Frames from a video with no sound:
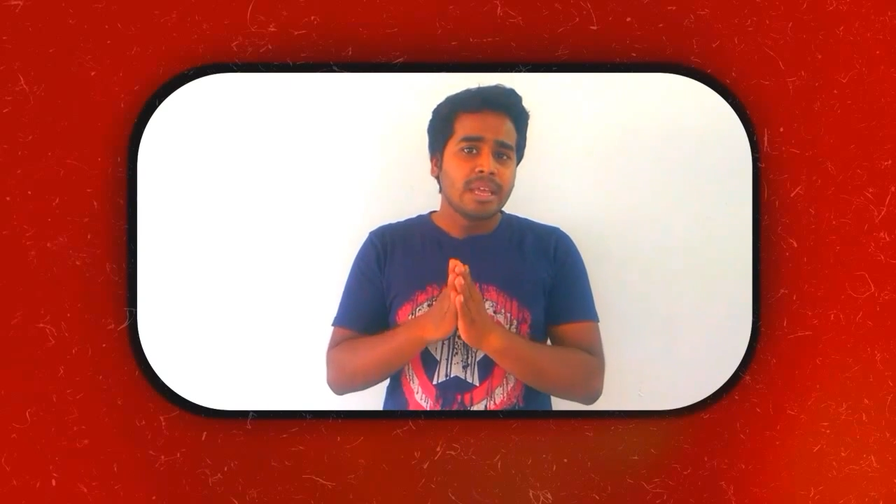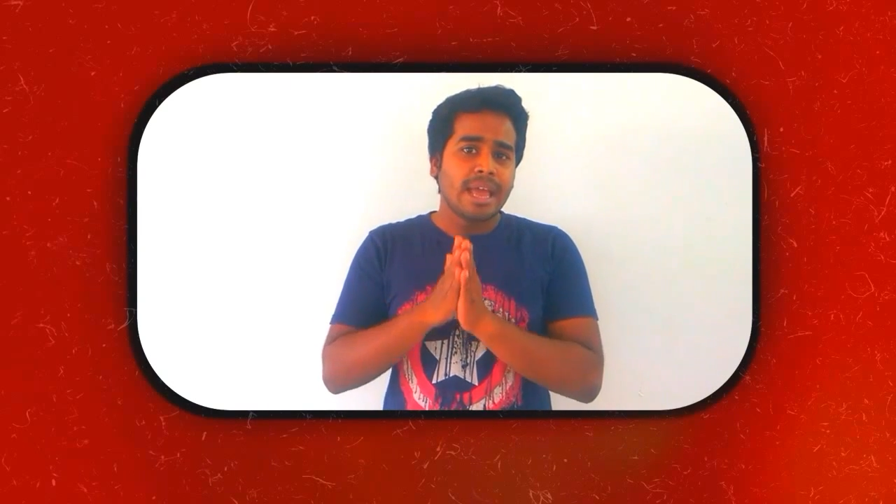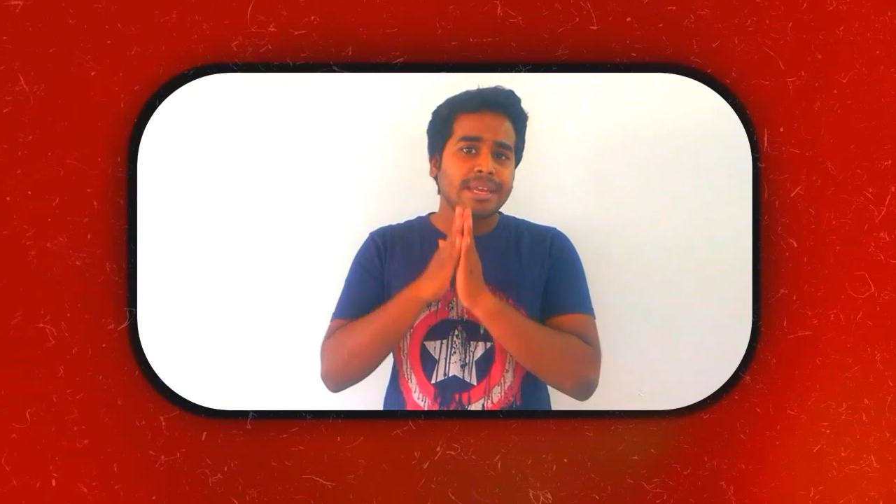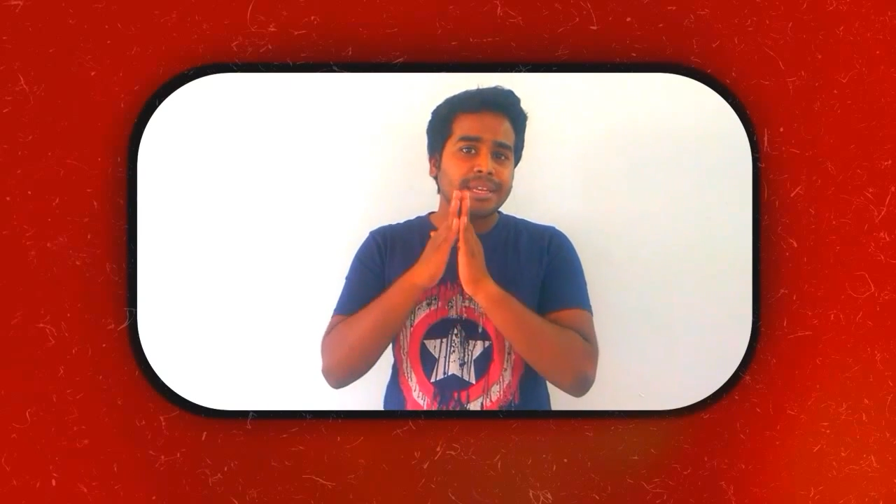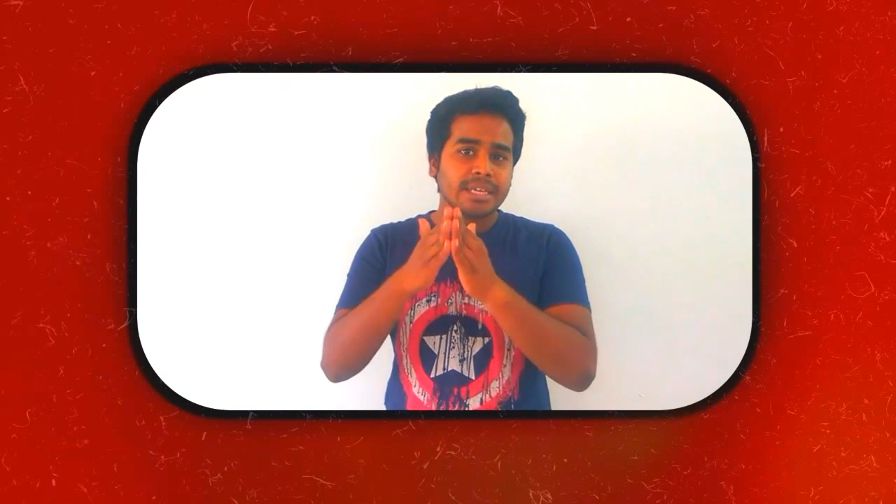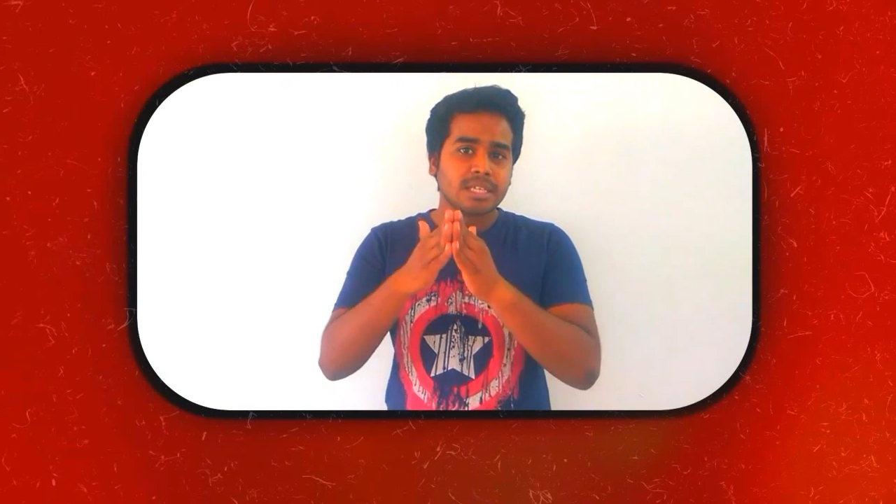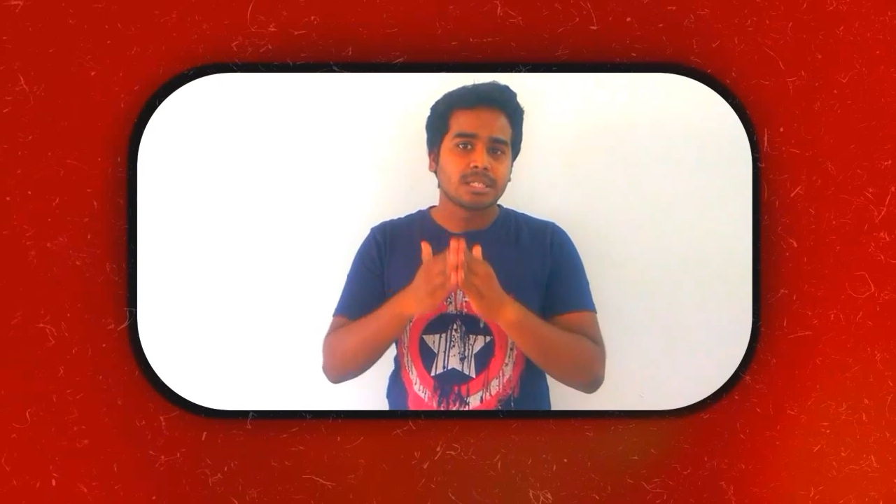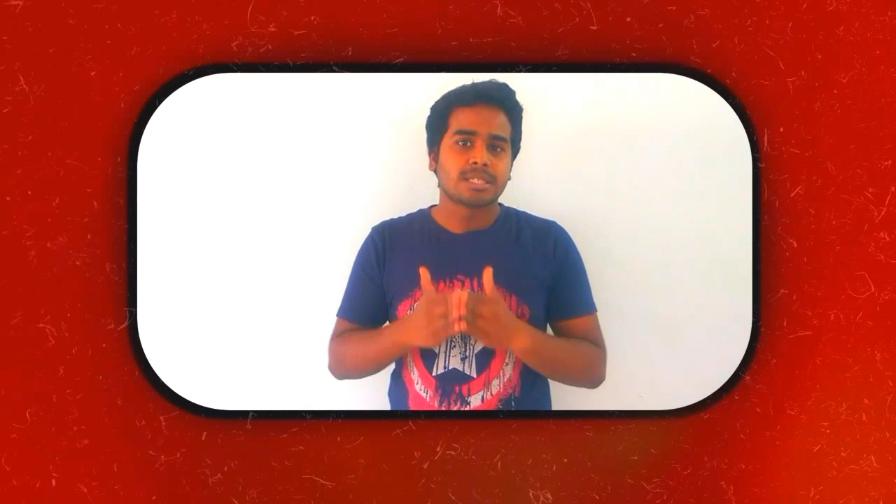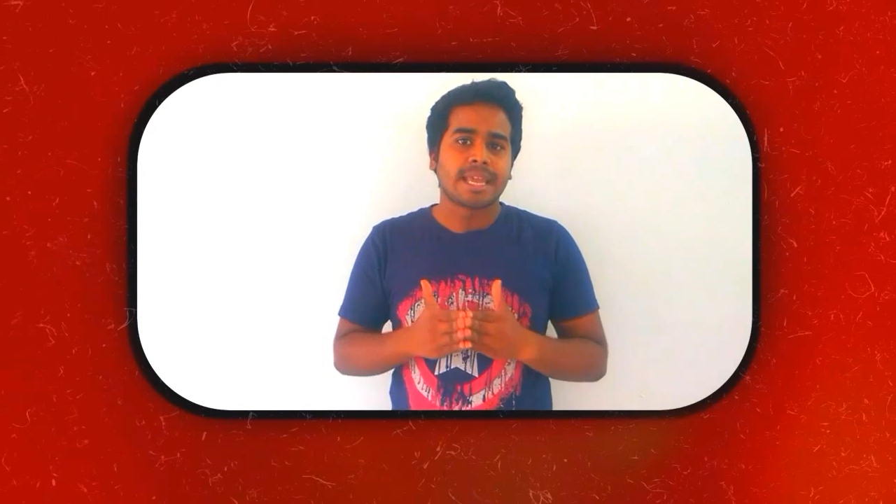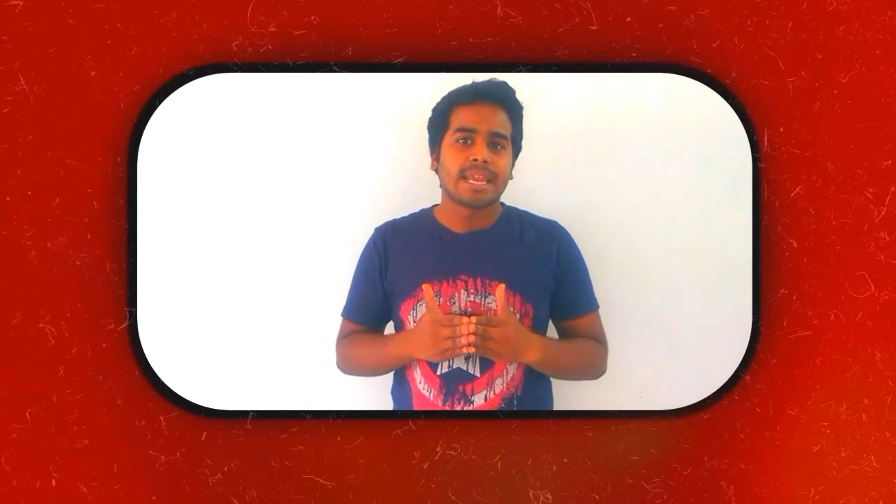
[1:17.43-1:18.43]
and nears
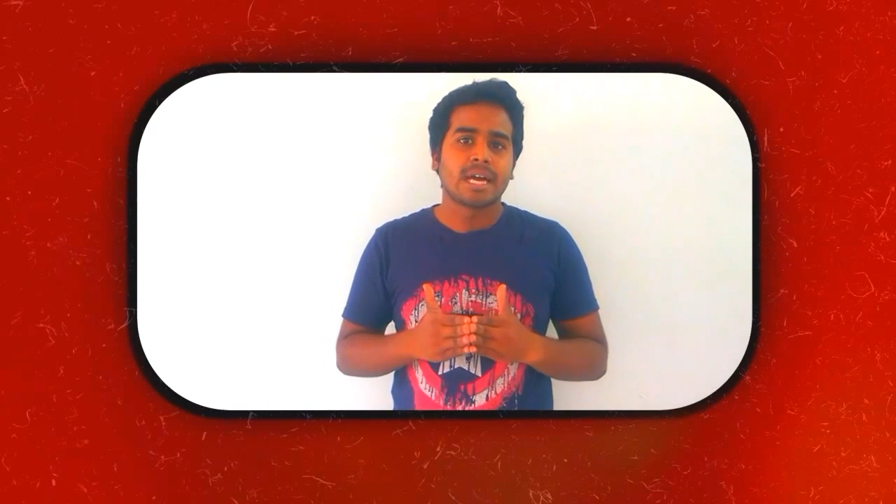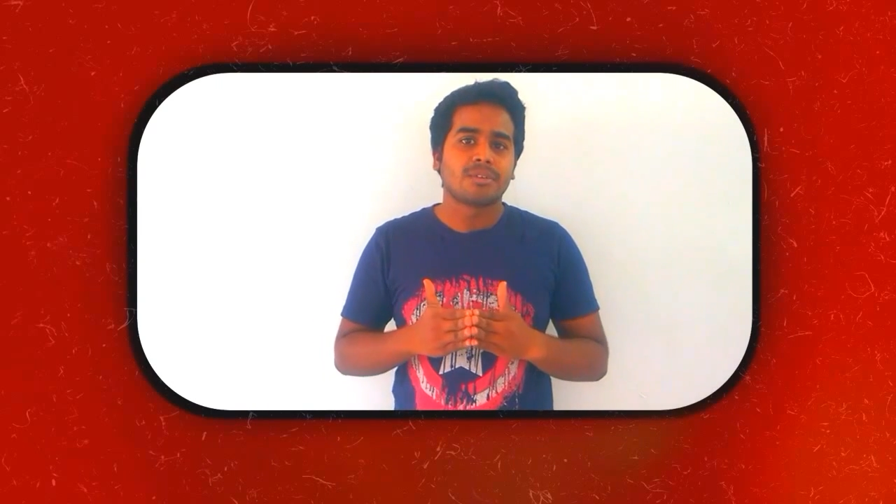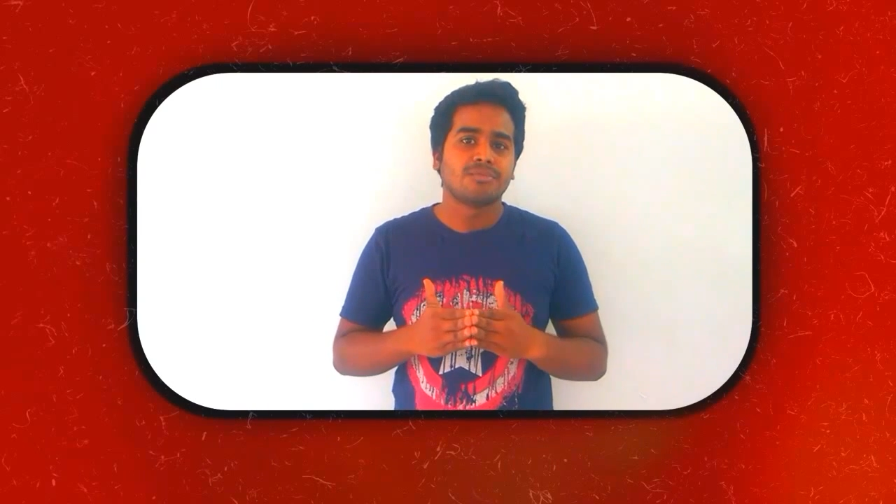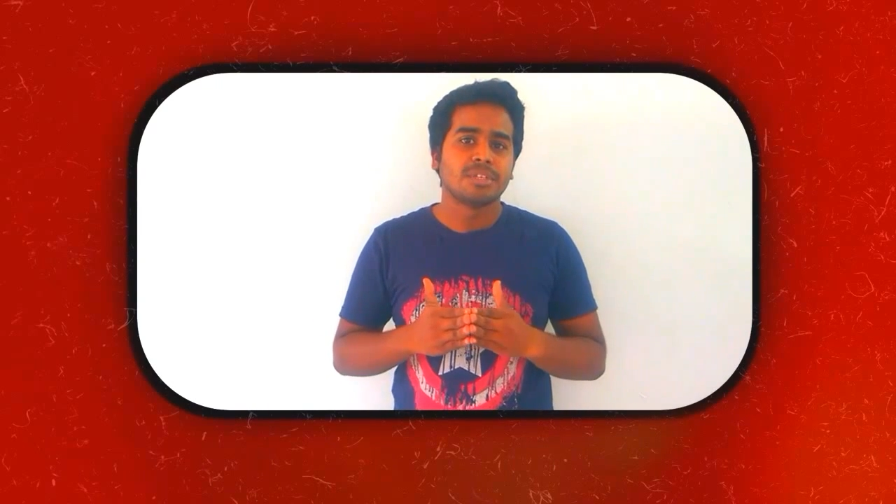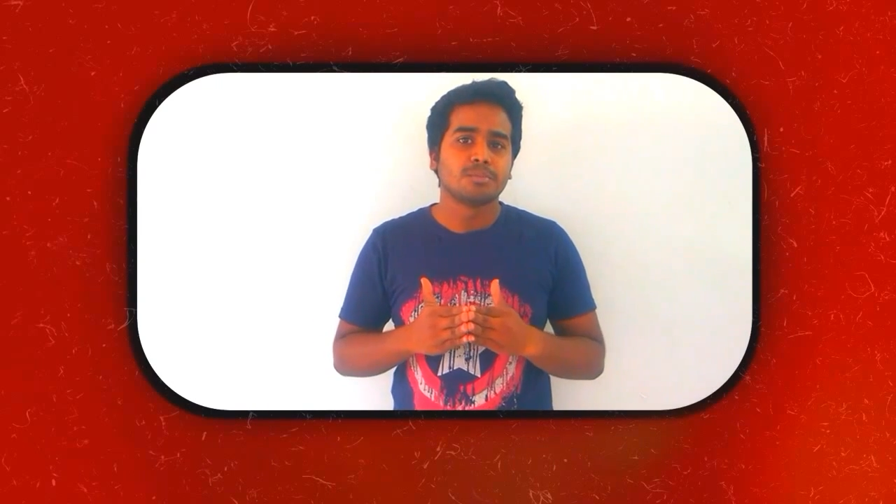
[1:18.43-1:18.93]
the second half,